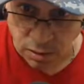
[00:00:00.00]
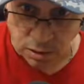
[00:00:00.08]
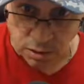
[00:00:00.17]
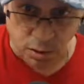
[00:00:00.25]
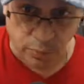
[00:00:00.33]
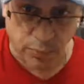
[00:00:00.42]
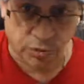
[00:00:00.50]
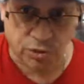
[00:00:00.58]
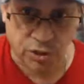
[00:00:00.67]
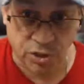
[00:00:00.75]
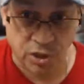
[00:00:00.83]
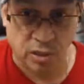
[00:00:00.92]

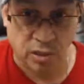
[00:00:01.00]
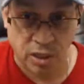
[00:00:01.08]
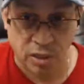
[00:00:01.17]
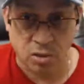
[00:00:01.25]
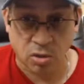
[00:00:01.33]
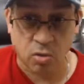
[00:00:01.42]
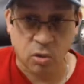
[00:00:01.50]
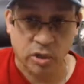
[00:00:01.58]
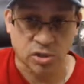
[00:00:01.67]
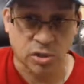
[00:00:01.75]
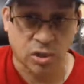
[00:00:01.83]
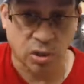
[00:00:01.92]
Patricia, I'll get your
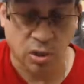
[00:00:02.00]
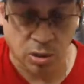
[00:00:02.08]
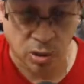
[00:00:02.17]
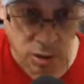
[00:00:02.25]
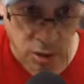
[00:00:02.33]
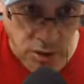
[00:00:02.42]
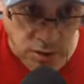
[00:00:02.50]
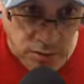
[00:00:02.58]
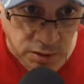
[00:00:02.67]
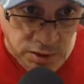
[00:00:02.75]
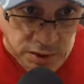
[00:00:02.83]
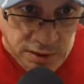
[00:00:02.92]
question here.
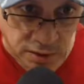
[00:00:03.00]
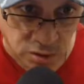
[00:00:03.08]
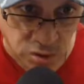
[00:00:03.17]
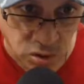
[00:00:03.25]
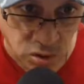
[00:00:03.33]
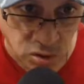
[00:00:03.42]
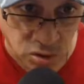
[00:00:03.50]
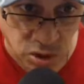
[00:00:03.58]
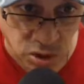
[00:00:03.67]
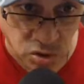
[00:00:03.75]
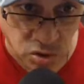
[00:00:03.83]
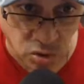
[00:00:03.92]

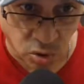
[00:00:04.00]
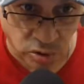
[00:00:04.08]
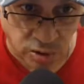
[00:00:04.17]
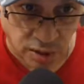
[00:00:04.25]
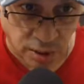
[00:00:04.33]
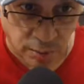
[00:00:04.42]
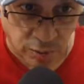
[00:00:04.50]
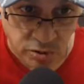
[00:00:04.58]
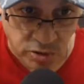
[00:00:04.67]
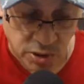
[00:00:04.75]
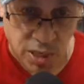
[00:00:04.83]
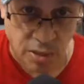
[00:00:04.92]
Did you go to
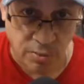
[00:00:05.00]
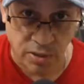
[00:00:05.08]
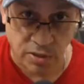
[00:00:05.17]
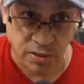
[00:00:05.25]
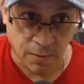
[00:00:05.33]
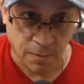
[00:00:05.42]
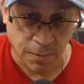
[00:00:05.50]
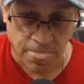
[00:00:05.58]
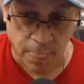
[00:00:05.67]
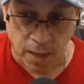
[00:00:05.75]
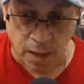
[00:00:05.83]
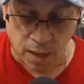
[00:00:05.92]
Gamblers Anonymous?
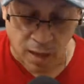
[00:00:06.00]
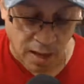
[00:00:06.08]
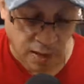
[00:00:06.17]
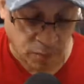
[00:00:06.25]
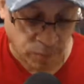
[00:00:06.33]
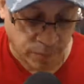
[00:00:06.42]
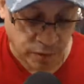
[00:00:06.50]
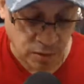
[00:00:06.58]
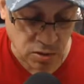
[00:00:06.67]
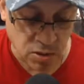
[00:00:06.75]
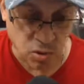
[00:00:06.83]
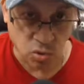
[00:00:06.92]
I've
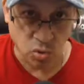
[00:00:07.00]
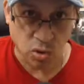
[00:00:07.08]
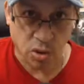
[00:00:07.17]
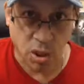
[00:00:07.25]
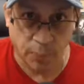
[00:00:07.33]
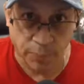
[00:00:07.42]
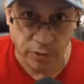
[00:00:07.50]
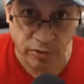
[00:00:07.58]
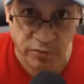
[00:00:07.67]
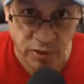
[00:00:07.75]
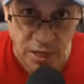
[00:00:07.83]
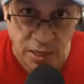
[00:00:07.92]
been to a couple
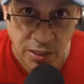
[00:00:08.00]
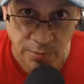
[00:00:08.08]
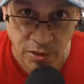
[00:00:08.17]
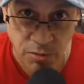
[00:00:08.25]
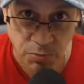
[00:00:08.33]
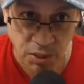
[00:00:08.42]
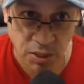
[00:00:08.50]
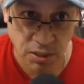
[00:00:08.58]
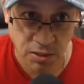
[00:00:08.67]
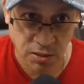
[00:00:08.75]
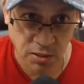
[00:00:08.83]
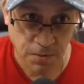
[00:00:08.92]
of anonymous
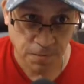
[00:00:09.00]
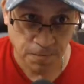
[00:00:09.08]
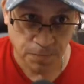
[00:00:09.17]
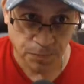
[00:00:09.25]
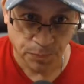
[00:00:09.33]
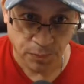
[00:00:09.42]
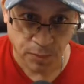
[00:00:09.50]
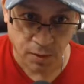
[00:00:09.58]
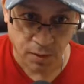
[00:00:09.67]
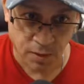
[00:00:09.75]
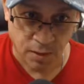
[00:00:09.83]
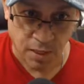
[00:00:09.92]
meetings.
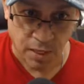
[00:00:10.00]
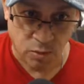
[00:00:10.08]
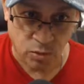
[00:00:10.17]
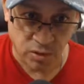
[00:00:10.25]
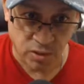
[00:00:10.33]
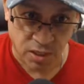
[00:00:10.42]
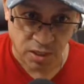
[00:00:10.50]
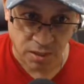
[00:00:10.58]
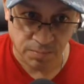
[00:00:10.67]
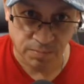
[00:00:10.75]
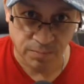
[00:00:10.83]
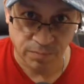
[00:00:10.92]
I
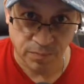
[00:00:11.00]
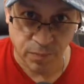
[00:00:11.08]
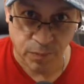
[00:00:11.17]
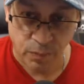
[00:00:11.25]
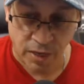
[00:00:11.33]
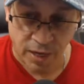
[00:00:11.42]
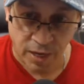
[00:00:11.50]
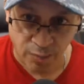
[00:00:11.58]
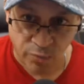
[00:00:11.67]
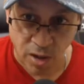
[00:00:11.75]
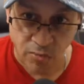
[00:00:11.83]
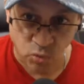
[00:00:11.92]
had
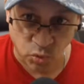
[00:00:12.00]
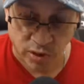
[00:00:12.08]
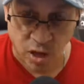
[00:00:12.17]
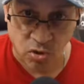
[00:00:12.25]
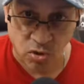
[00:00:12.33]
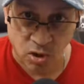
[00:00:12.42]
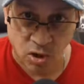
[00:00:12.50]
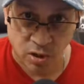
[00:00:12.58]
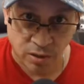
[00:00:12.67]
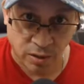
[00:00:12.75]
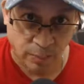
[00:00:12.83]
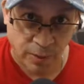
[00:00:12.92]
problems with
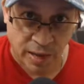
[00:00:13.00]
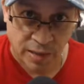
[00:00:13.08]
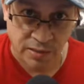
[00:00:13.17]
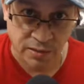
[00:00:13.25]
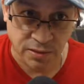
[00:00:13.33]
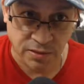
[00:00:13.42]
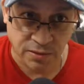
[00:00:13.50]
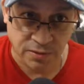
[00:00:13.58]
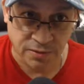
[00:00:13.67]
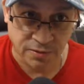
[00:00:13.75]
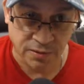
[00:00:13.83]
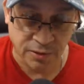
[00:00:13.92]
alcohol in the past.
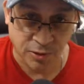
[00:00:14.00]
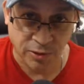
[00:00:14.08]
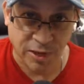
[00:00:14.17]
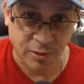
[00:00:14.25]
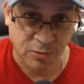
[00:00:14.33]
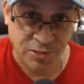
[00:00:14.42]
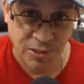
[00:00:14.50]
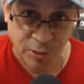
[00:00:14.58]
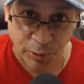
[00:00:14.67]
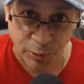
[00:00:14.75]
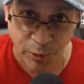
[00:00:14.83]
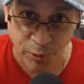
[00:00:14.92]
I would say a
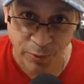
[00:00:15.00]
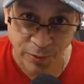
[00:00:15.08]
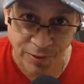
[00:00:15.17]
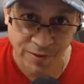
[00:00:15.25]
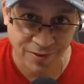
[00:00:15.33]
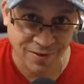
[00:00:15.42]
little bit.